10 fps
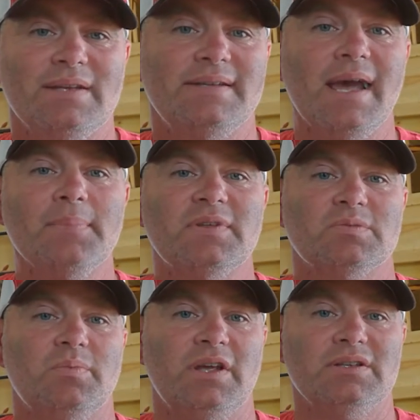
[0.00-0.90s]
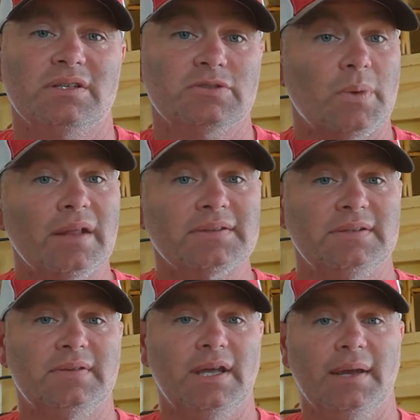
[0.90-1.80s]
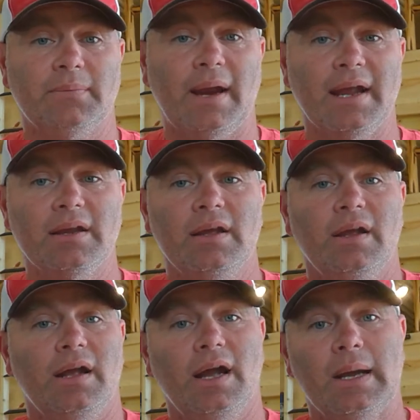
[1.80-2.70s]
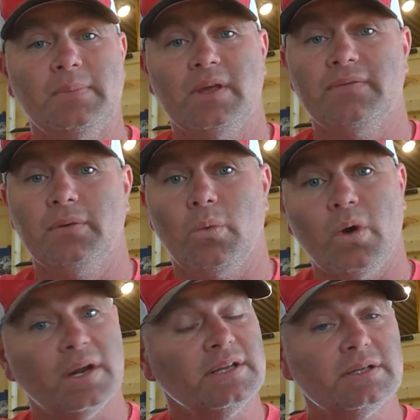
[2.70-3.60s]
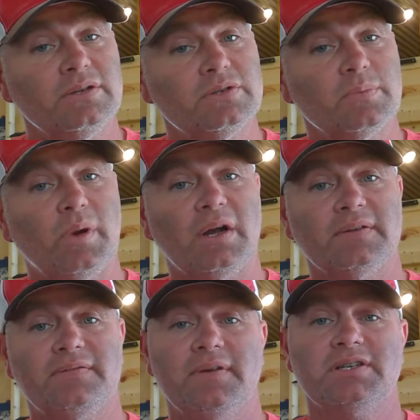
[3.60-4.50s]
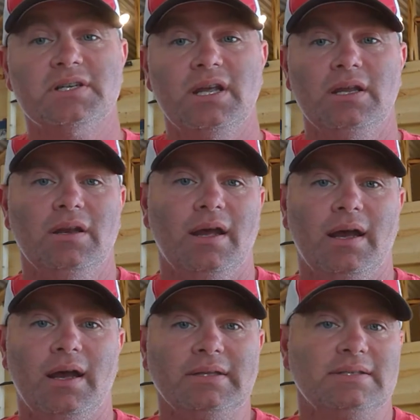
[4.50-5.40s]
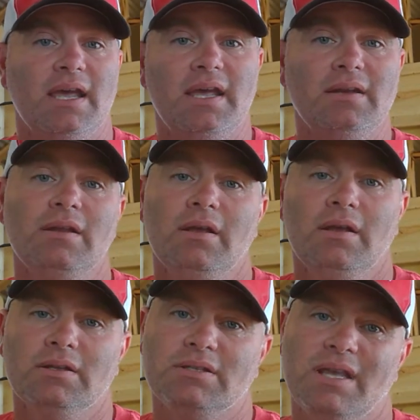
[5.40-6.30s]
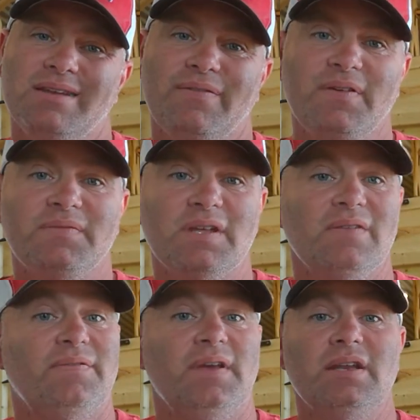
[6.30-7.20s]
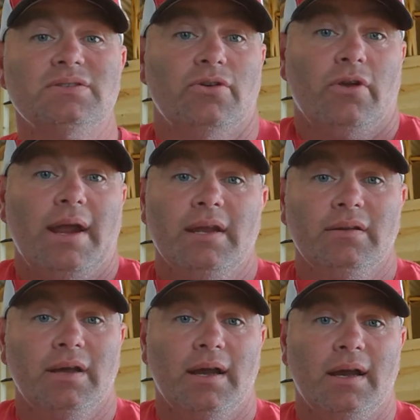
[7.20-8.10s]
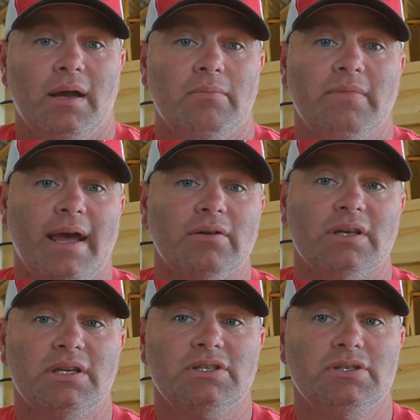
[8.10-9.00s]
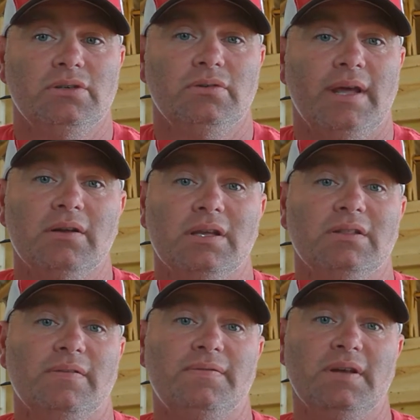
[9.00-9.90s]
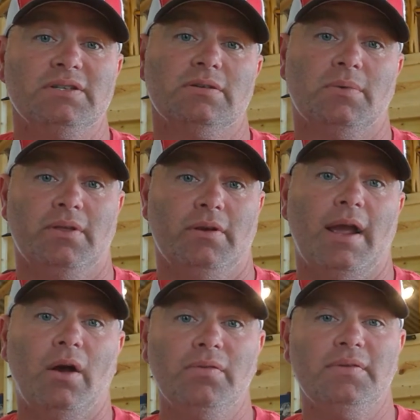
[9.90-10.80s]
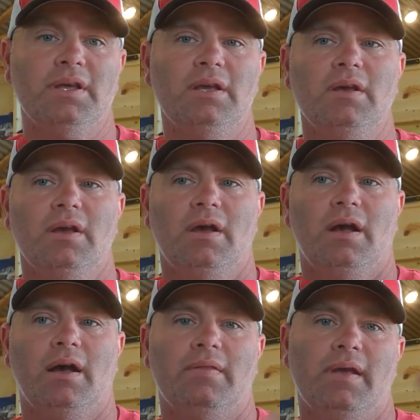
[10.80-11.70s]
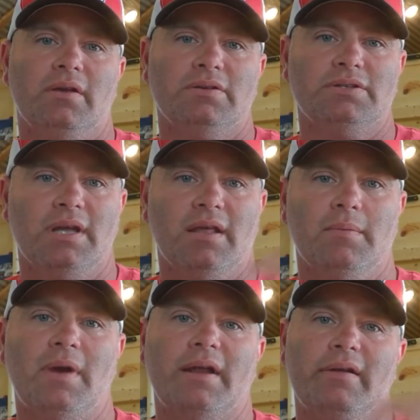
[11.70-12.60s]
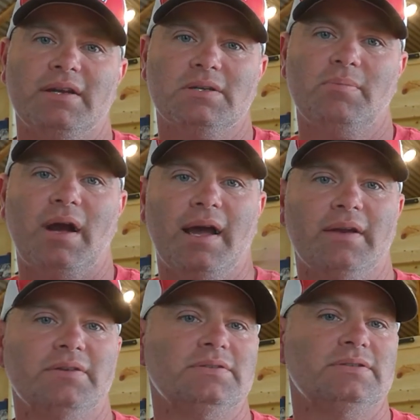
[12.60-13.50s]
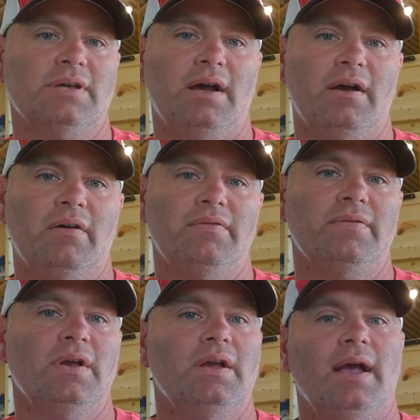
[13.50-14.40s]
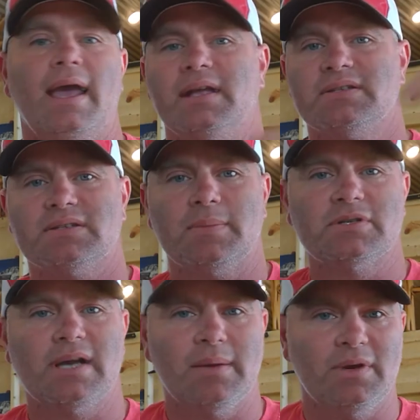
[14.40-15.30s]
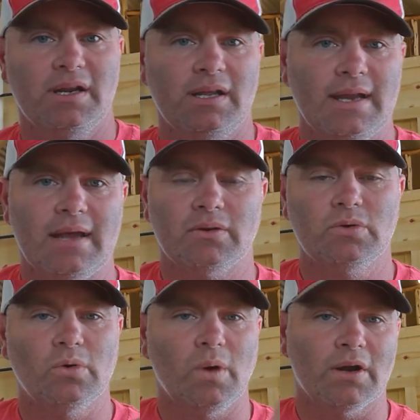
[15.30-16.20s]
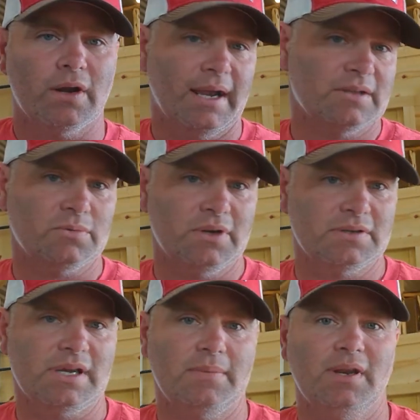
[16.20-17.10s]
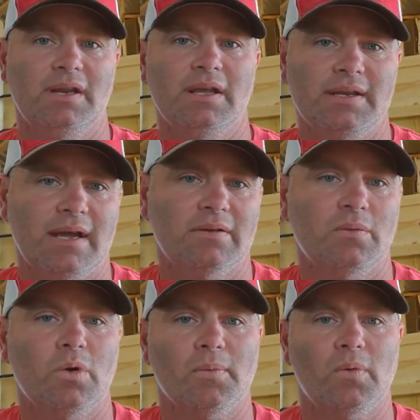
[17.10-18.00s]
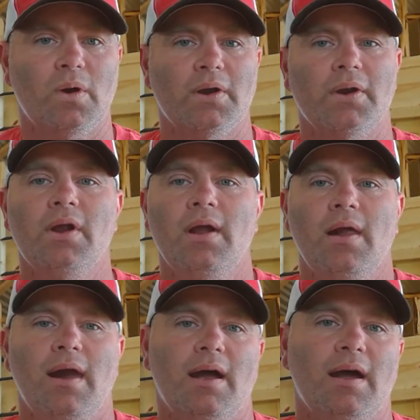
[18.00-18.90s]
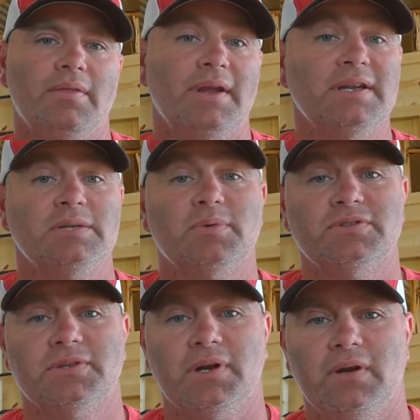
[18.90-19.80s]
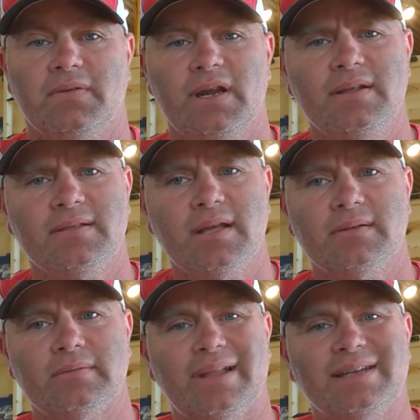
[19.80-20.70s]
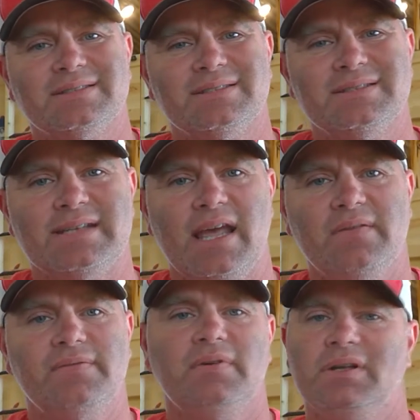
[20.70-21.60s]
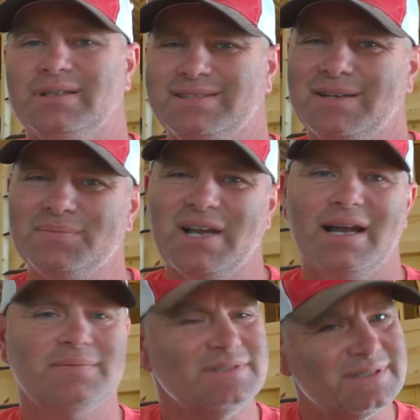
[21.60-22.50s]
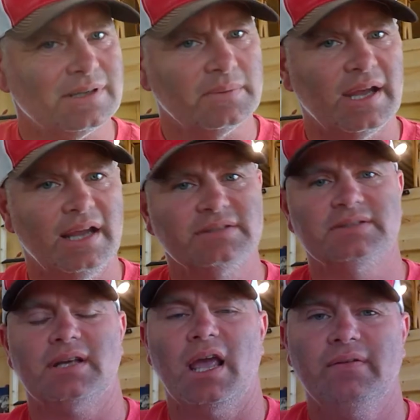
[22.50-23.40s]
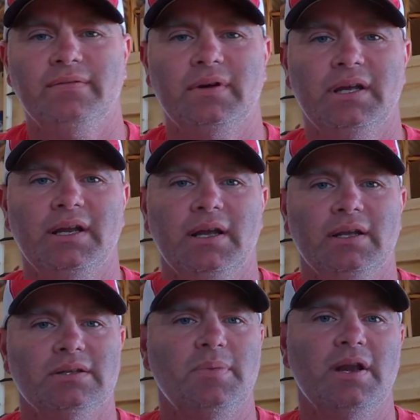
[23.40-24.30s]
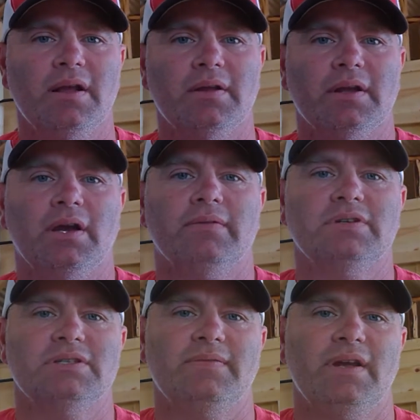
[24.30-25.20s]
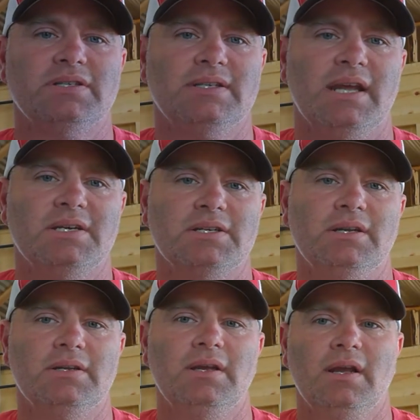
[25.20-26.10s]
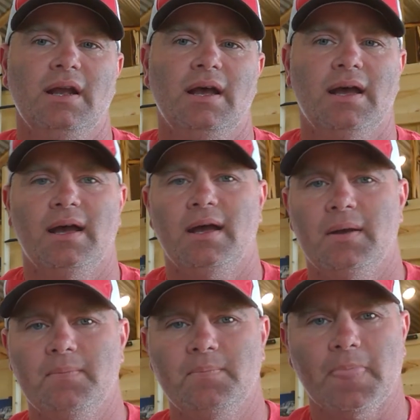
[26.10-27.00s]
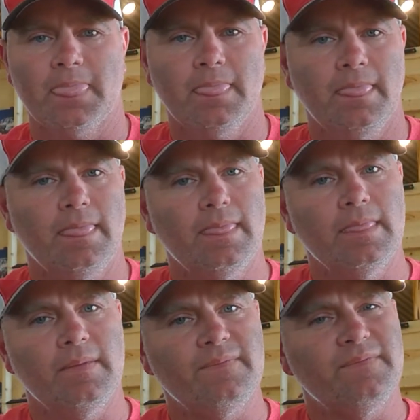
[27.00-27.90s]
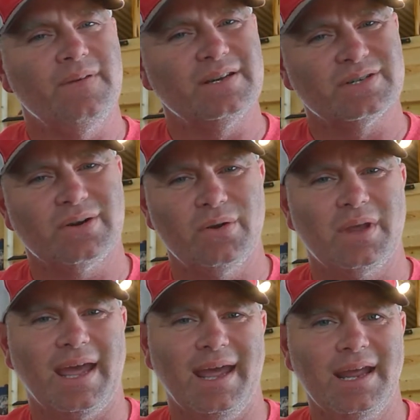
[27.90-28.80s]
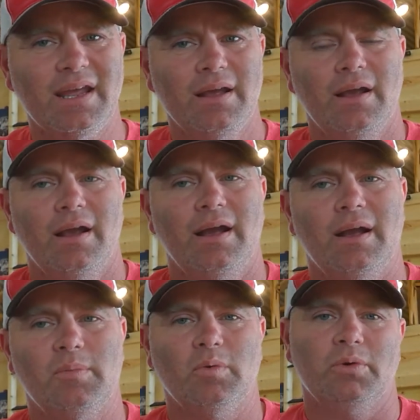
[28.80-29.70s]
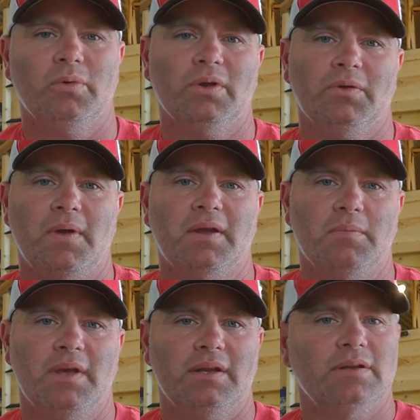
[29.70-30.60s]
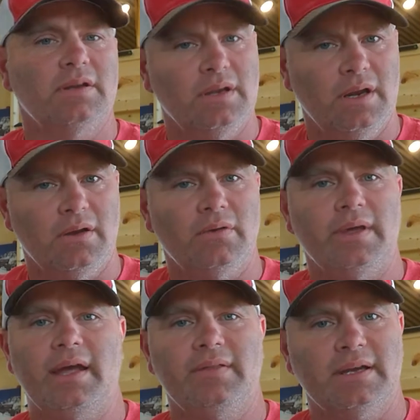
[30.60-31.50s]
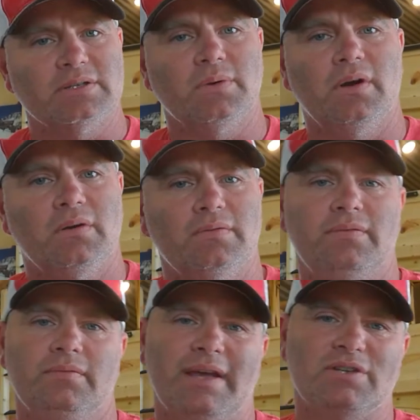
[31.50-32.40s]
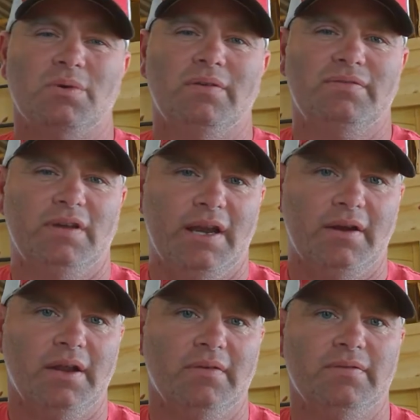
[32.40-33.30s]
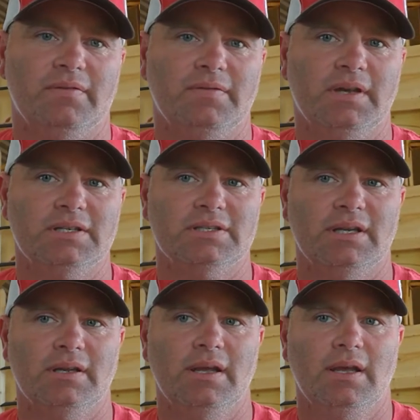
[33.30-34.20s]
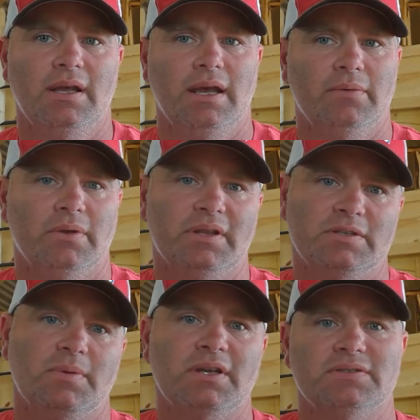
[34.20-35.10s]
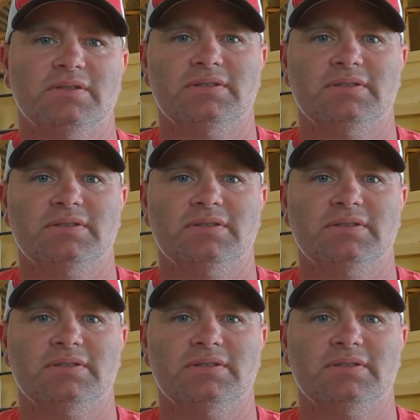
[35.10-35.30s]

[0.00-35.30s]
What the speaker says: Depth is relative again, right? If you're wanting to use your pond to fish in, 10 to 15 feet is great. That'll get the fish to where they're healthy. They understand the migration patterns of, hey, it's summertime, we need to get down to cool water. Hey, it's wintertime, we need to get down to the warmer water. They need to preserve. Anything less than 10 foot, sometimes in some cases 8 foot, depending on the coverage and the vegetation, the fish are okay. But we really recommend, that 12 foot area for fish, and really it's because of the